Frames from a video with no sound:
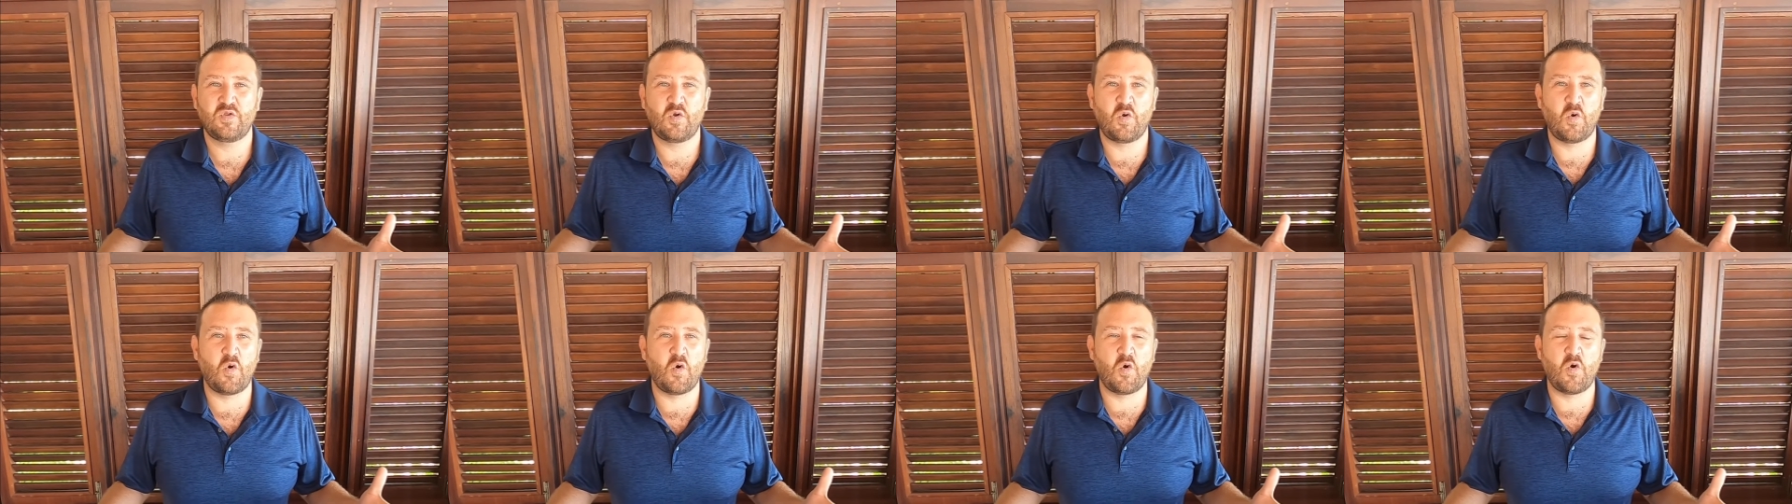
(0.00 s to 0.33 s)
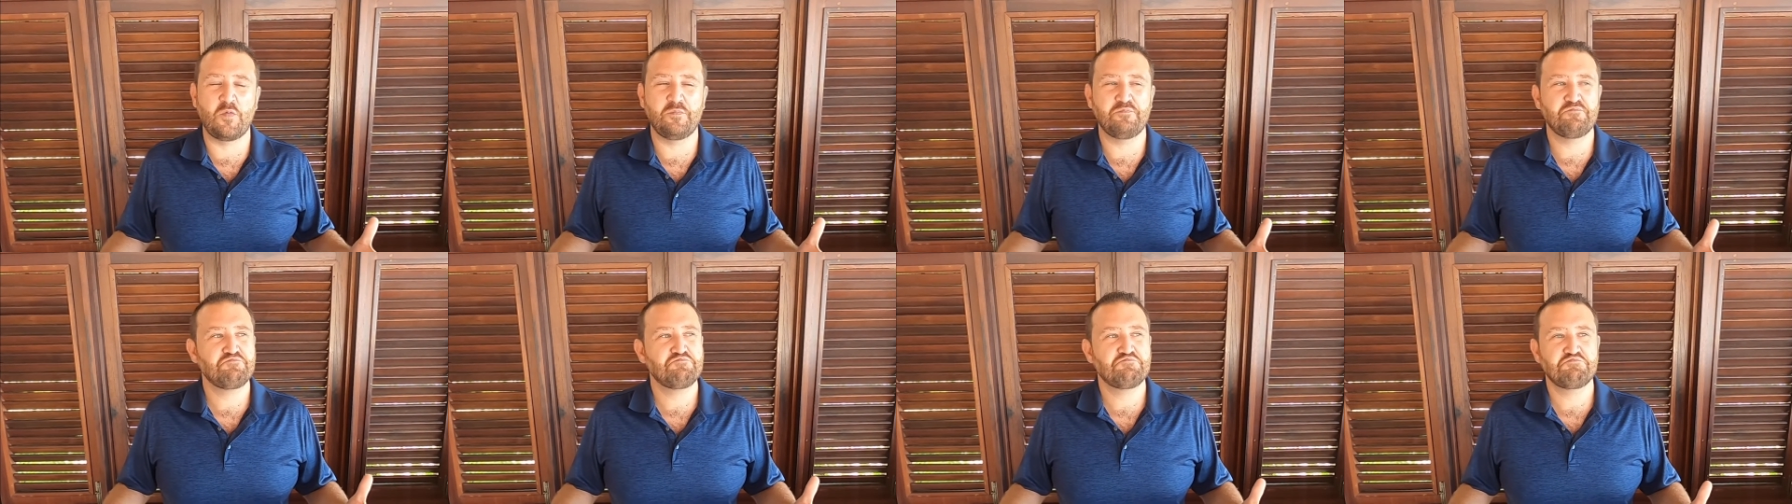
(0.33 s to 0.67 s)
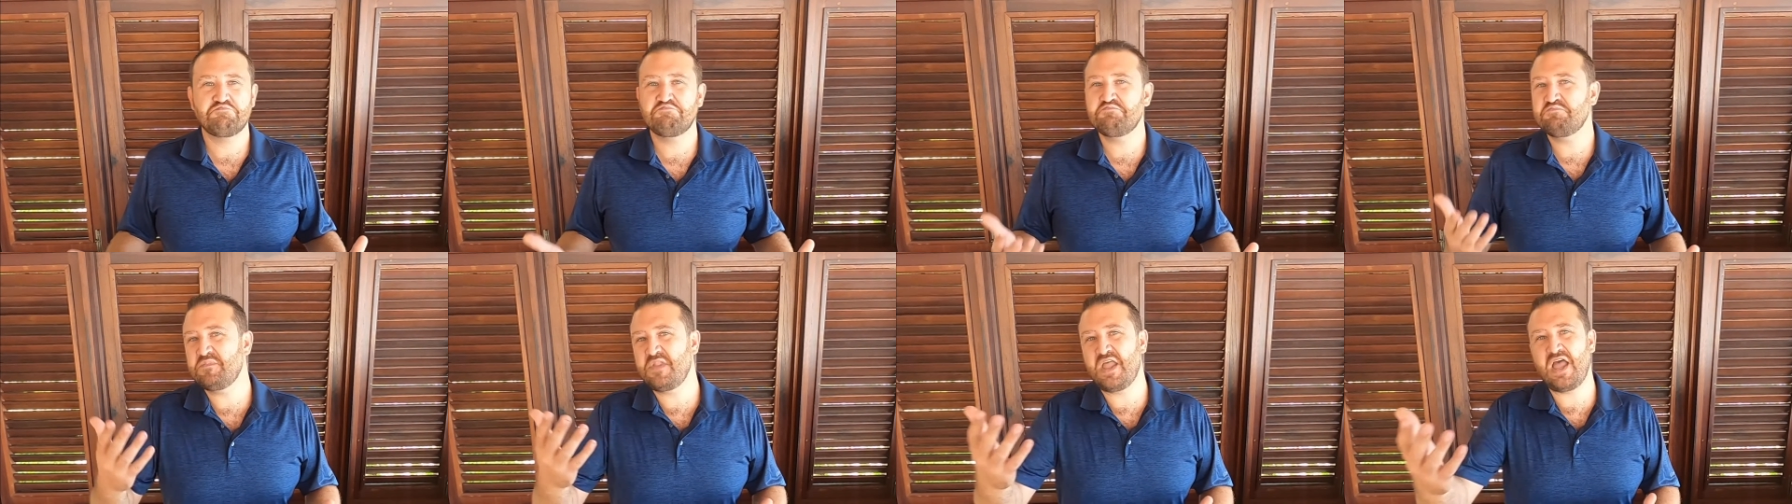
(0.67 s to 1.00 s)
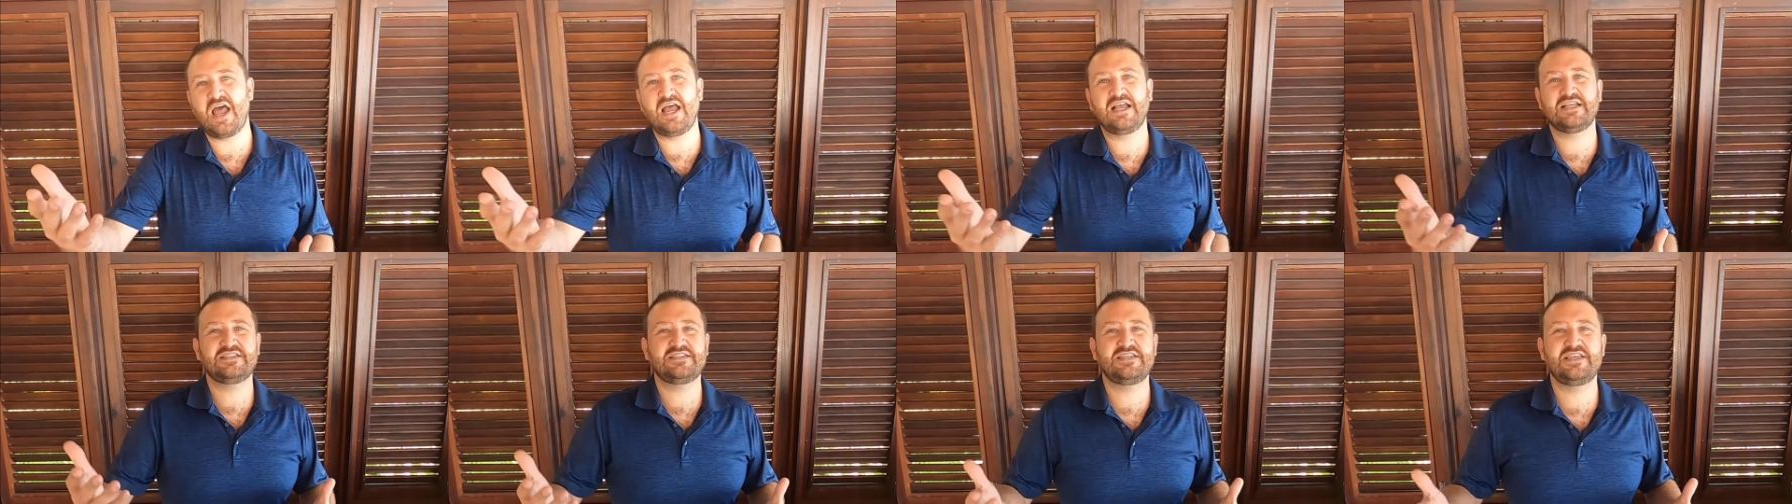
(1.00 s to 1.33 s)
Or,
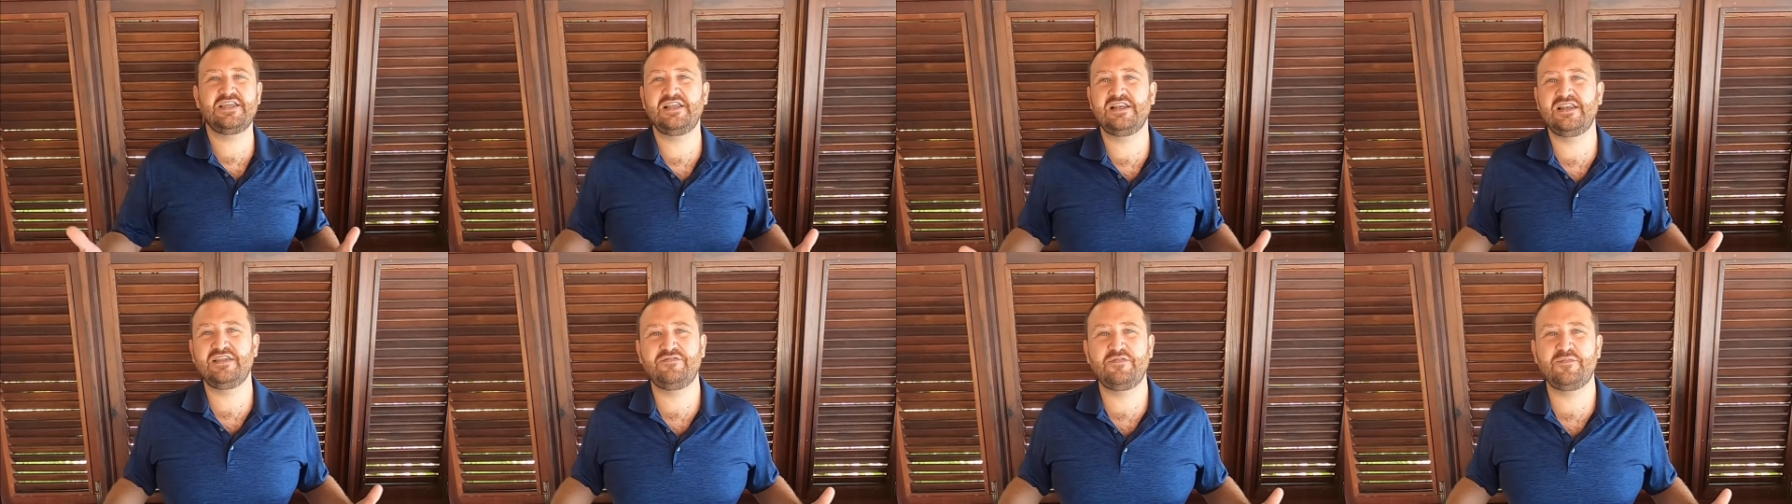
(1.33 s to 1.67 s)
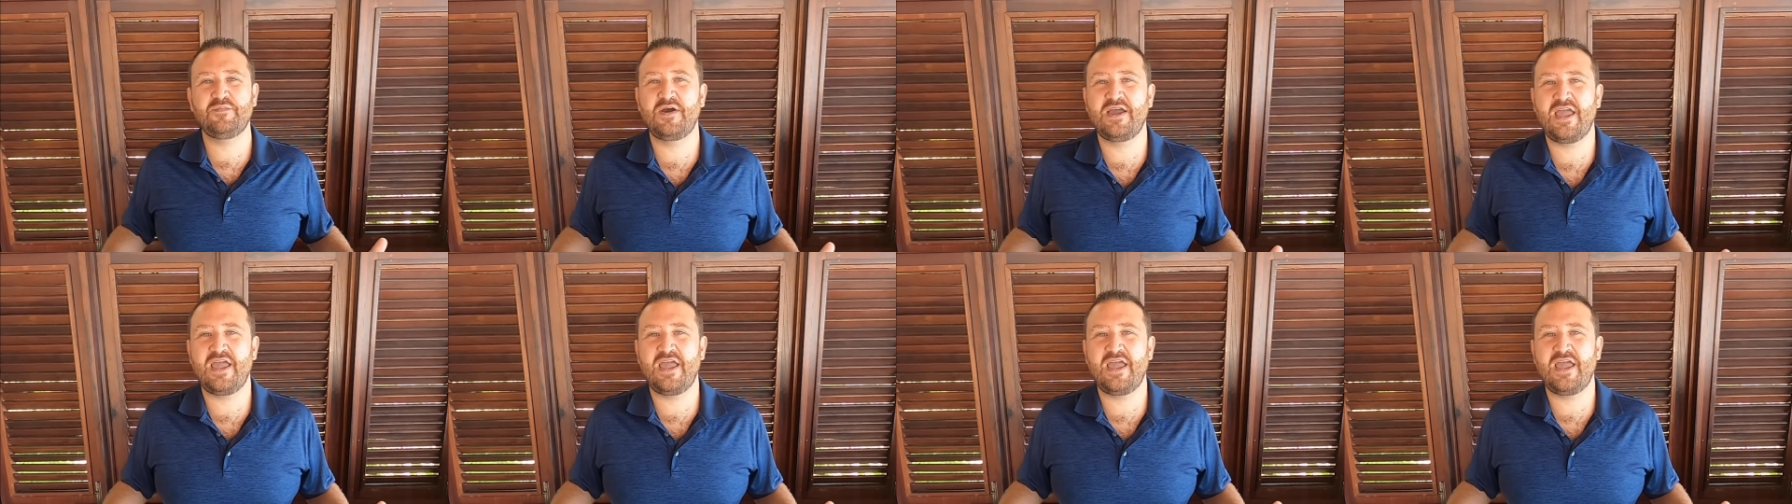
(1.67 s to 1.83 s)
I see you live in